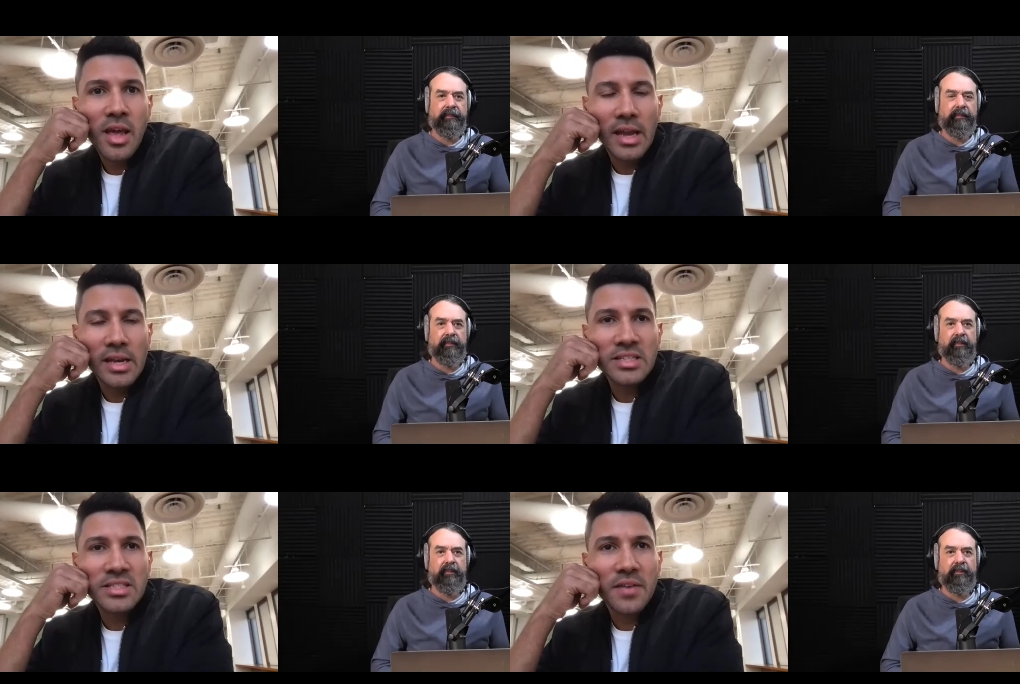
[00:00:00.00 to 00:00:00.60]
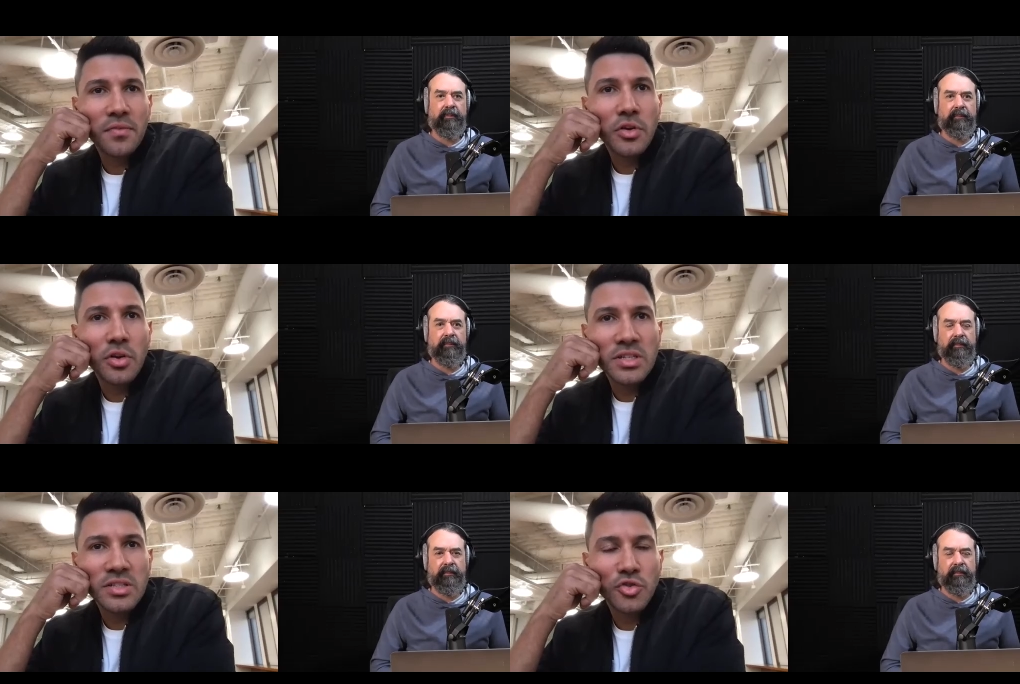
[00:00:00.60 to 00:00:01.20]
Speaker 1: and he's definitely
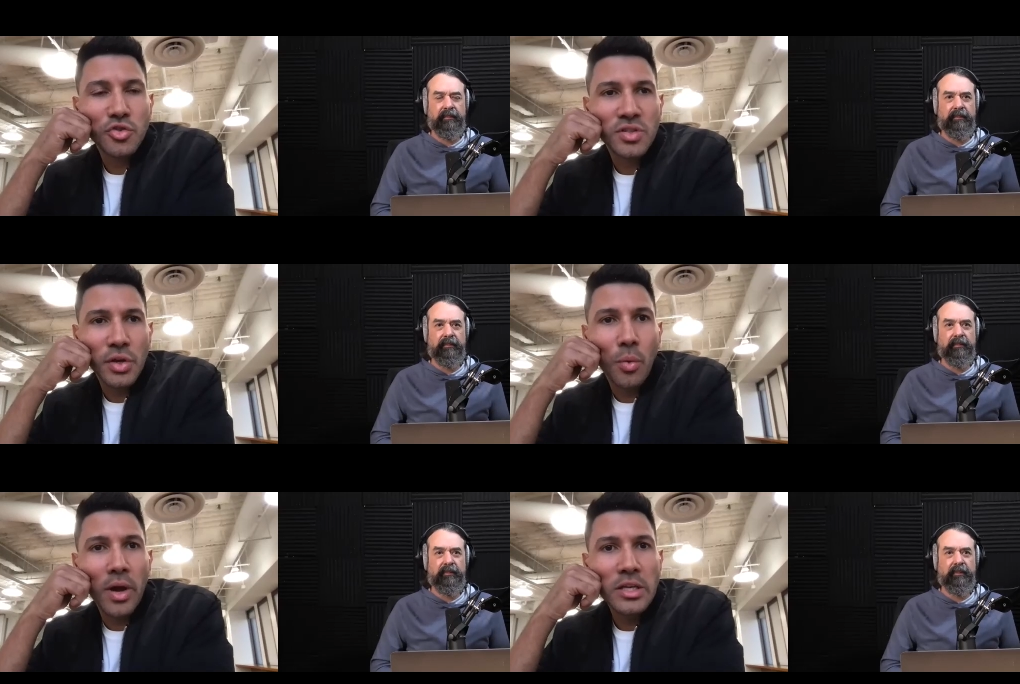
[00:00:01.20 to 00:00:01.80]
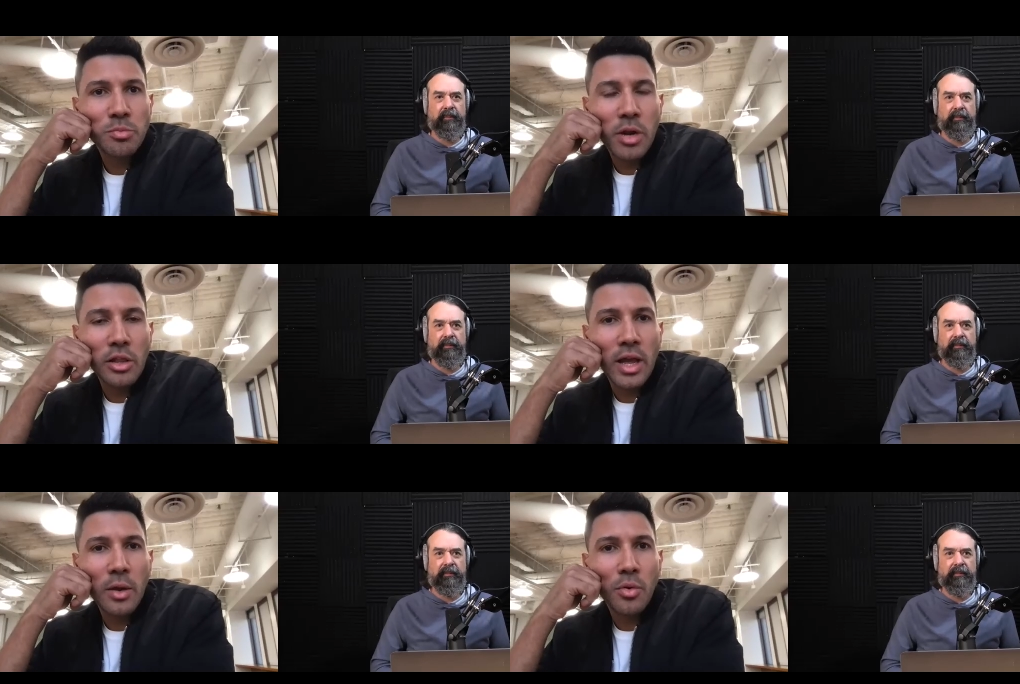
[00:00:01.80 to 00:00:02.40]
got his interesting ways. But I
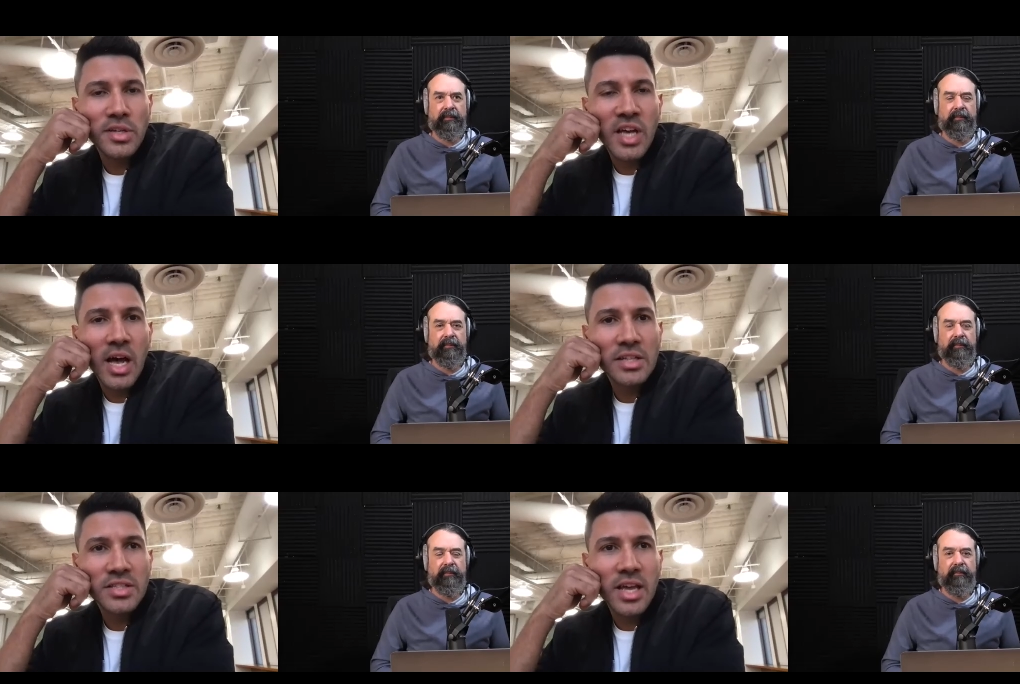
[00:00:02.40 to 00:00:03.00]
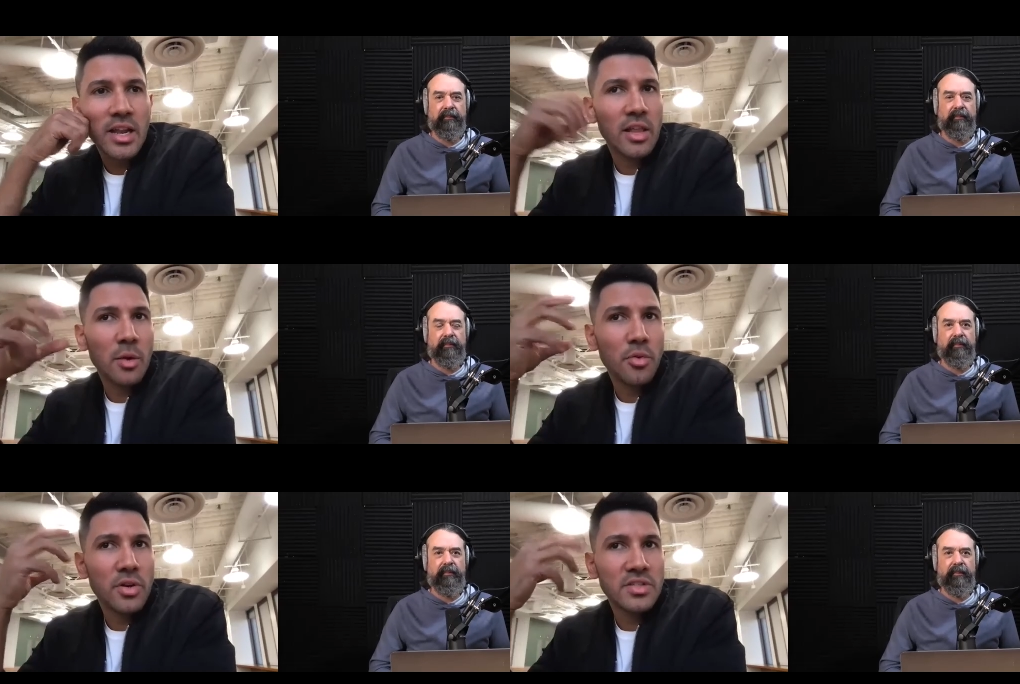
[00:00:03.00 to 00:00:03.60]
like where his heart's at. I
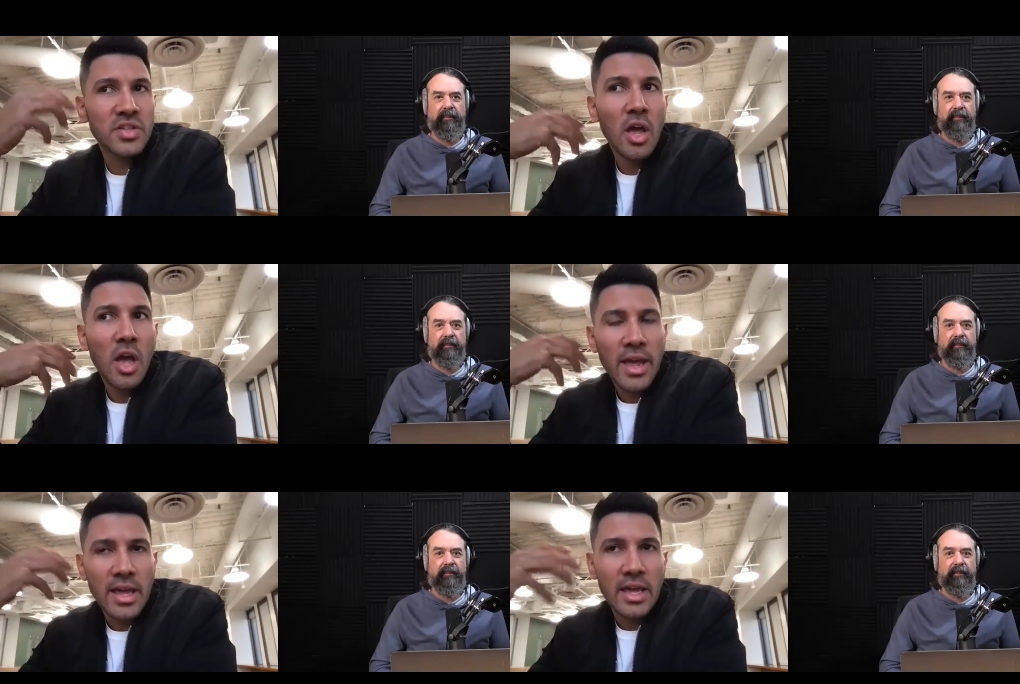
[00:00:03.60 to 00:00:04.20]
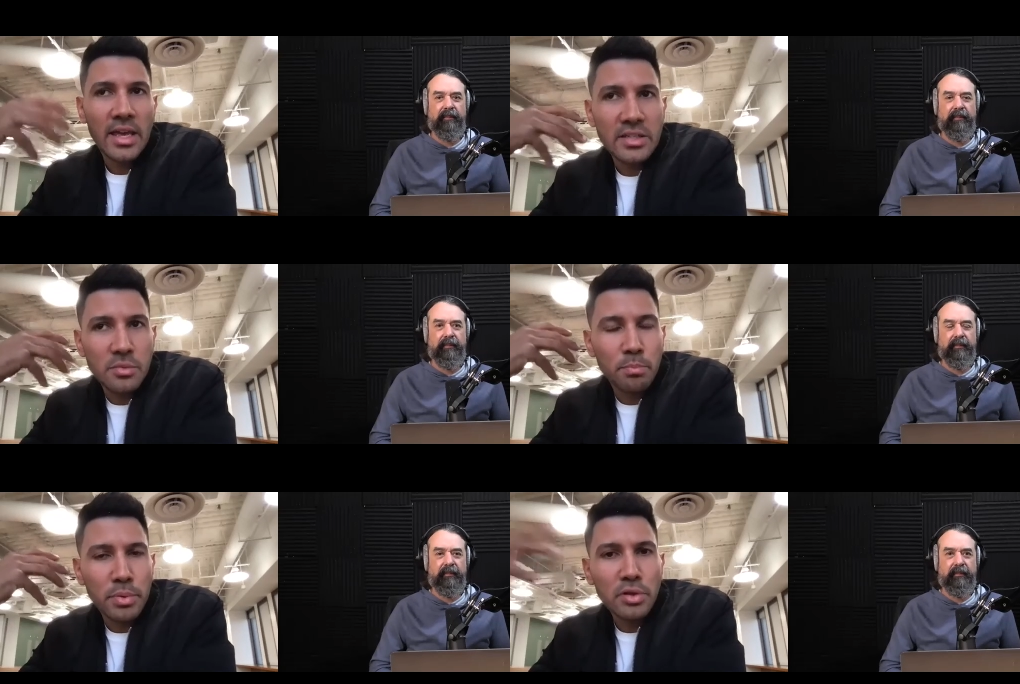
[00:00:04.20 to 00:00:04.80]
like where his his
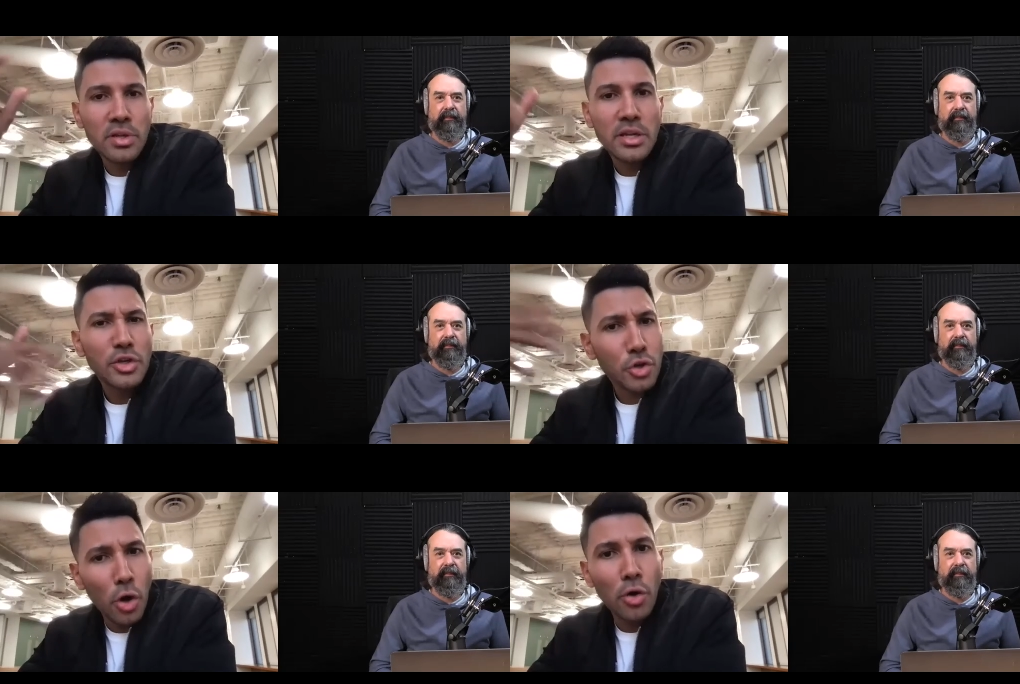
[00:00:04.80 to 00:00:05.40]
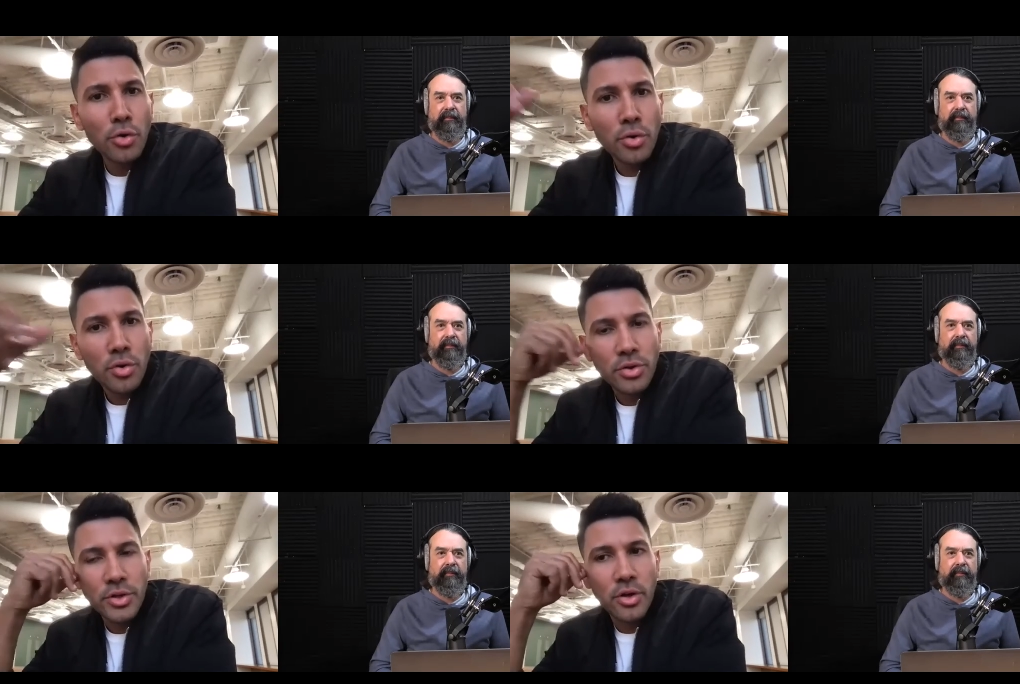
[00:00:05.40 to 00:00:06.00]
ability to go.
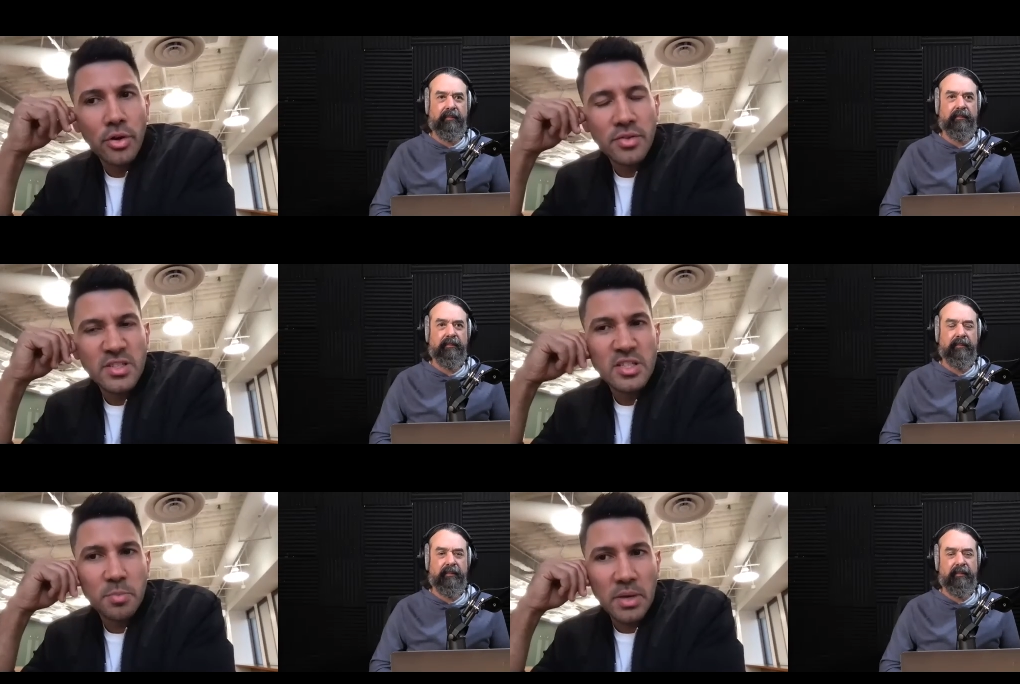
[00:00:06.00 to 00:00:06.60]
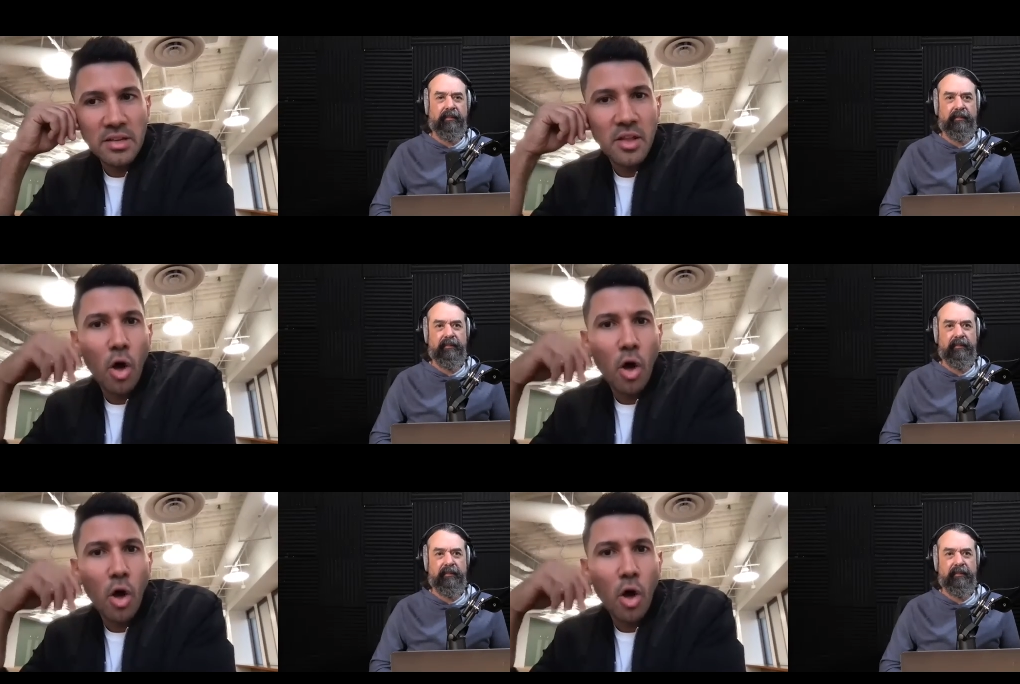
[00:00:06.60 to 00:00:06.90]
You know, the speed, the